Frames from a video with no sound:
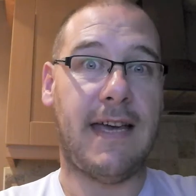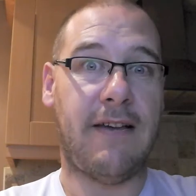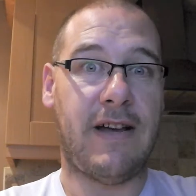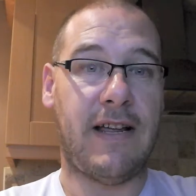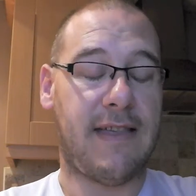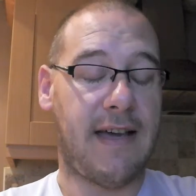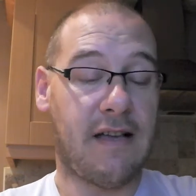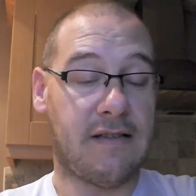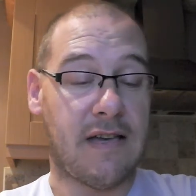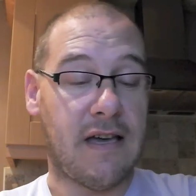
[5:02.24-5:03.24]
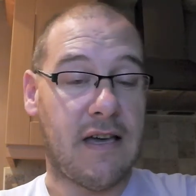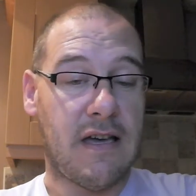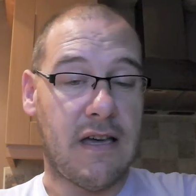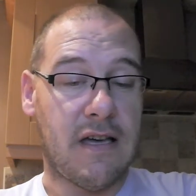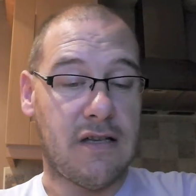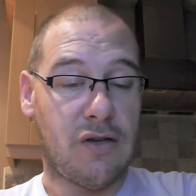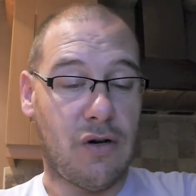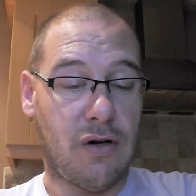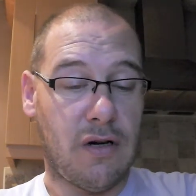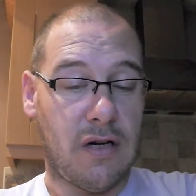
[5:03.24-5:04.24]
think of anything else.
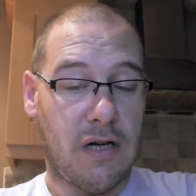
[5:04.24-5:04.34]
So